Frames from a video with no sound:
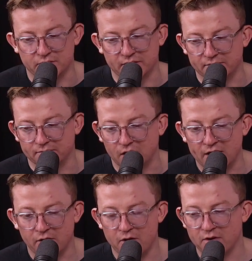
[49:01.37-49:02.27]
man. I
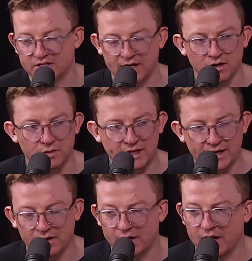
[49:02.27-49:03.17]
resonate a lot with that,
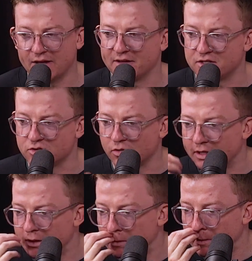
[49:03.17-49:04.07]
and I love that story.